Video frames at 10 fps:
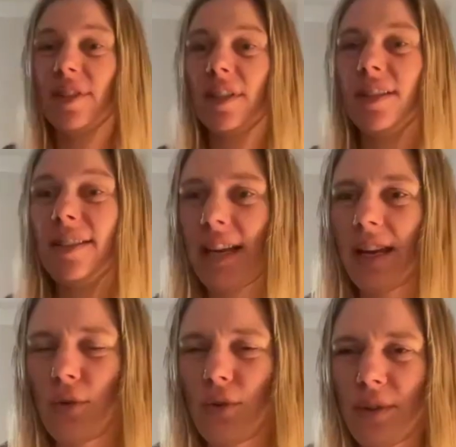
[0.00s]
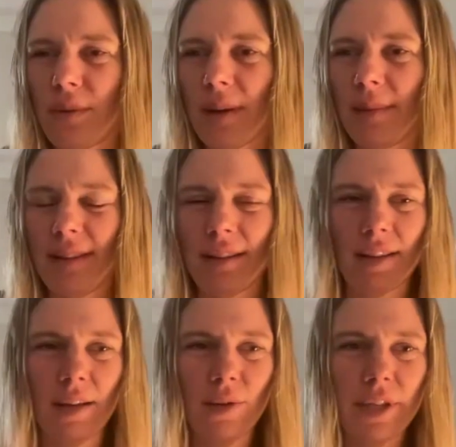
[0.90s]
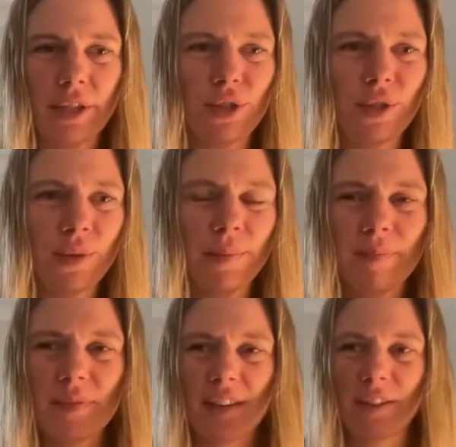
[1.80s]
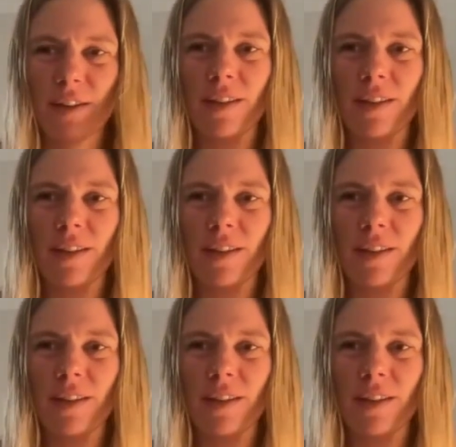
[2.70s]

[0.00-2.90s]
to say, I totally recommend the inReach too. Definitely.